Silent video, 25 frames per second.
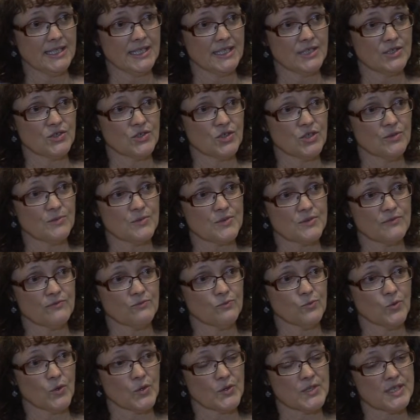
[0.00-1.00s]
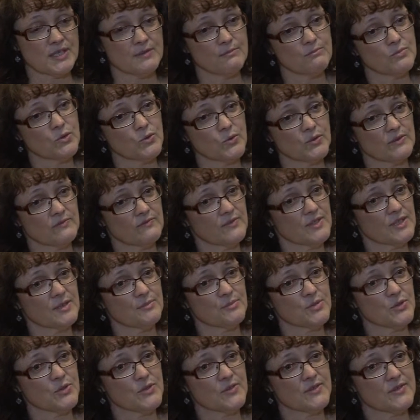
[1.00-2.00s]
in terms of what's important for the
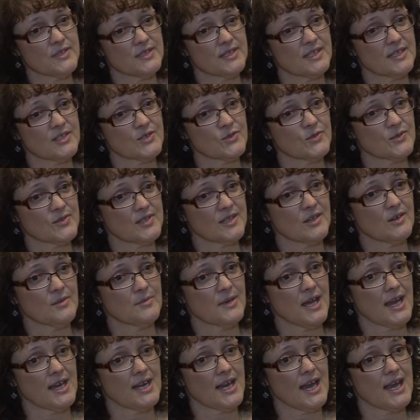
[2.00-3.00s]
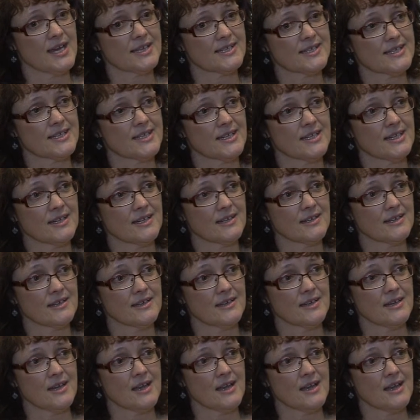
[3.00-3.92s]
person, it's also about asking,